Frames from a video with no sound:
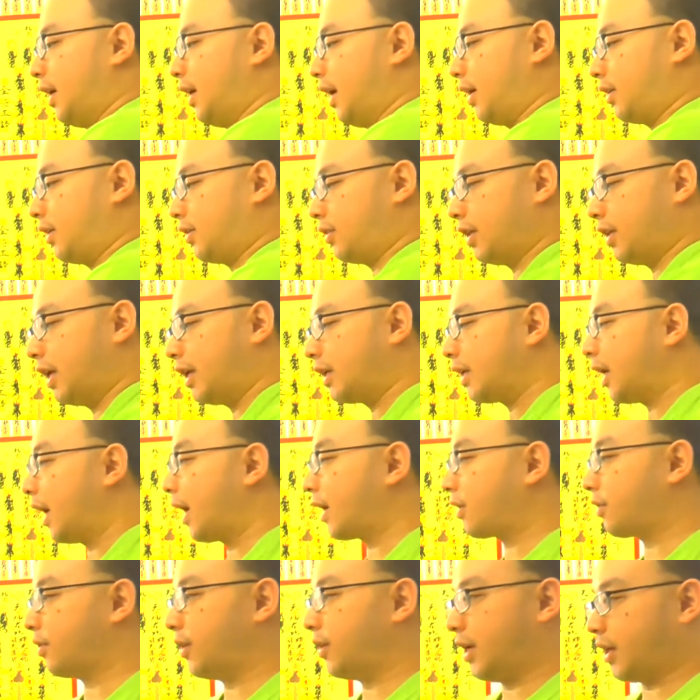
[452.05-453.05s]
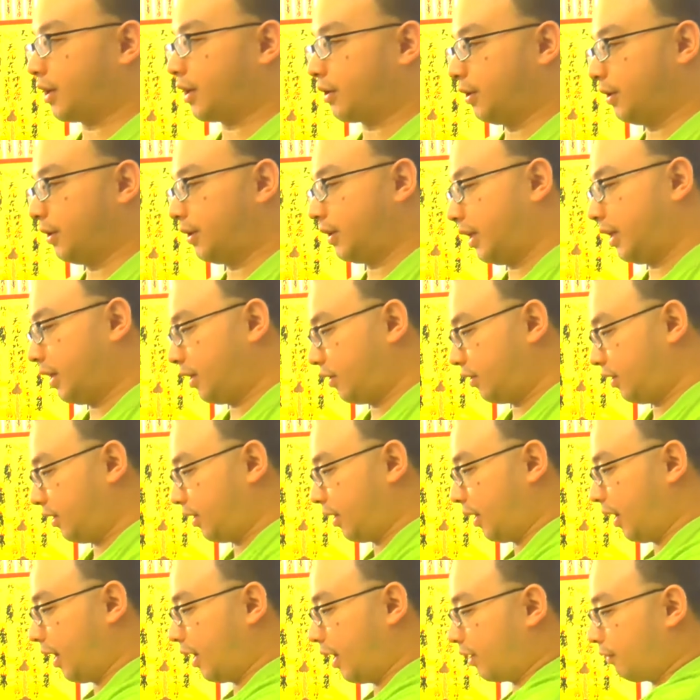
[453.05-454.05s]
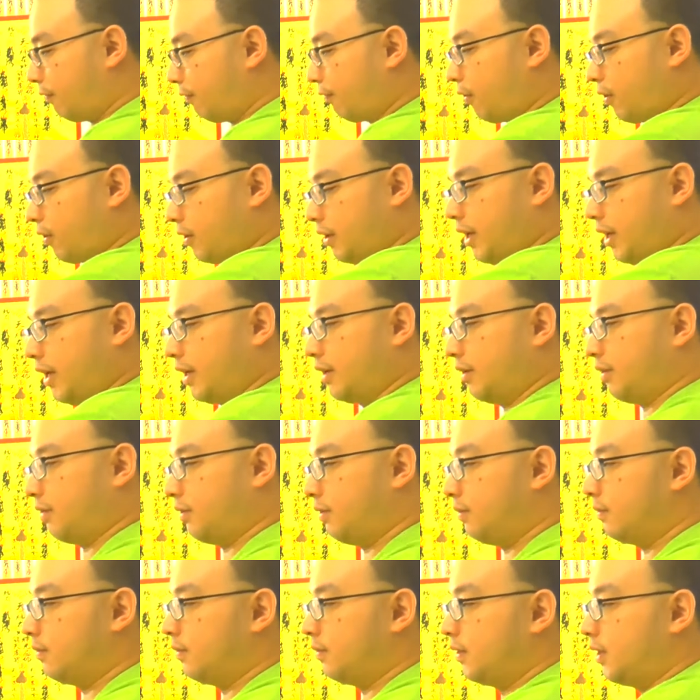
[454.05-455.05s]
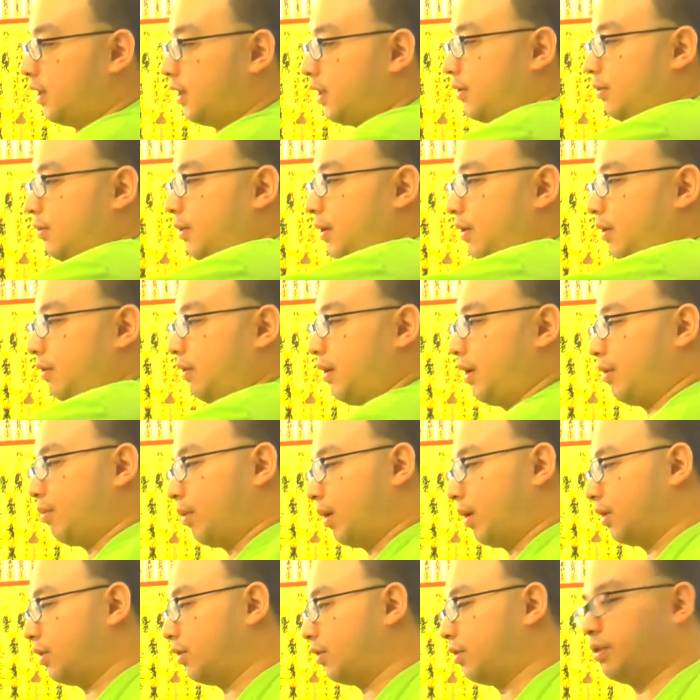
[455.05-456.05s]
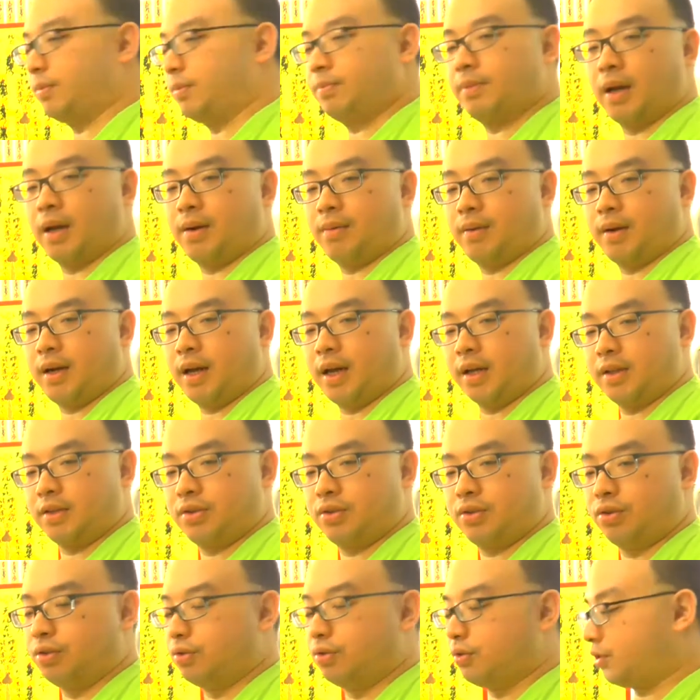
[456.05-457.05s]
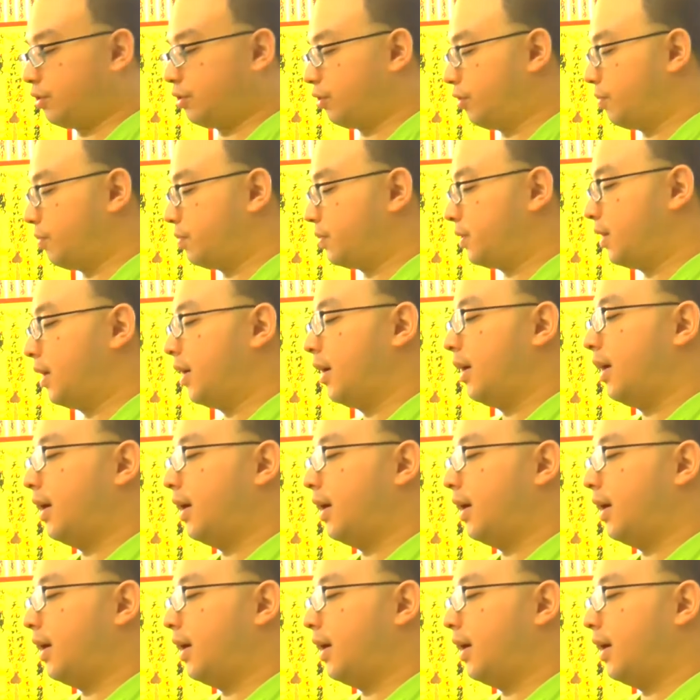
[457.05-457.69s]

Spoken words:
And so that's actually a good thing. You see the S410, this one only 1 tube, that one has 2 tubes.